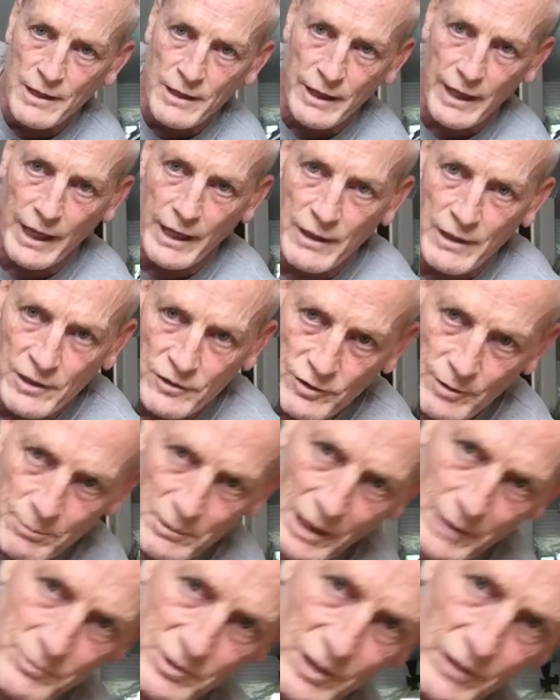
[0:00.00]
Okay?
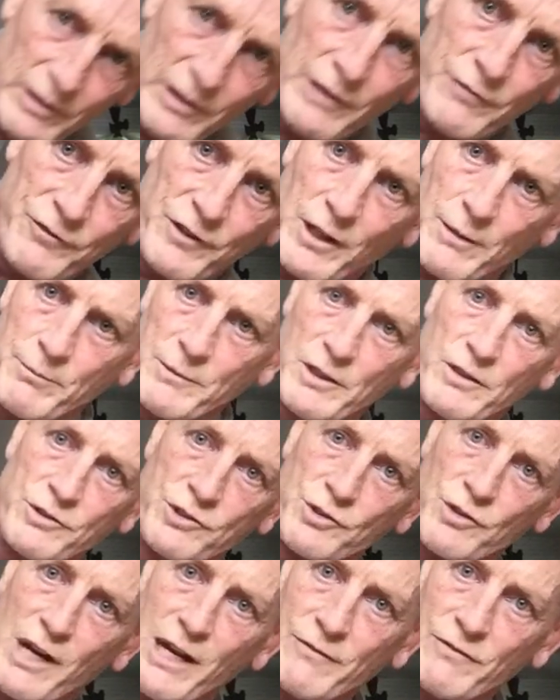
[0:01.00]
Sometimes they'll lift up and they'll
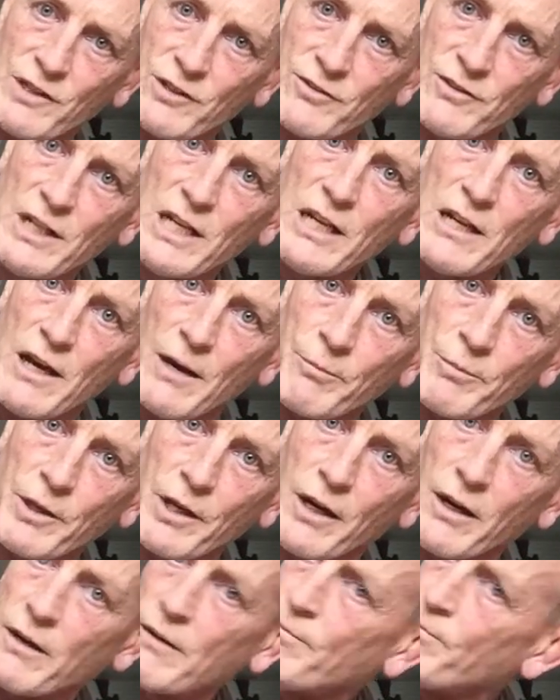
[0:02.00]
drive this knee up
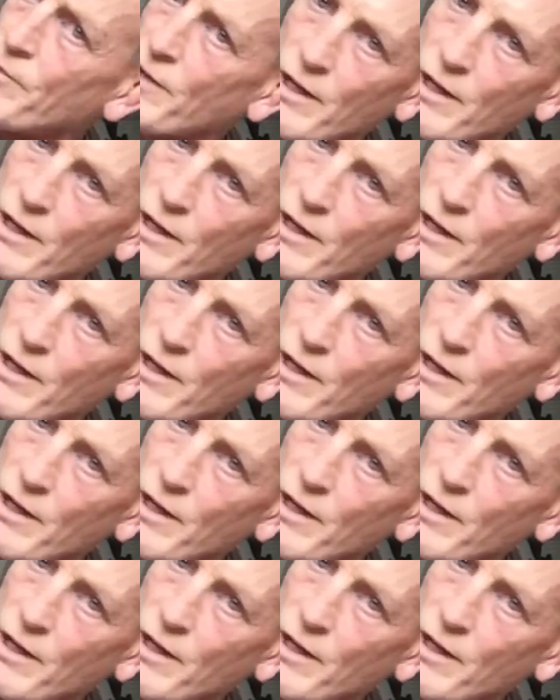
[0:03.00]
there.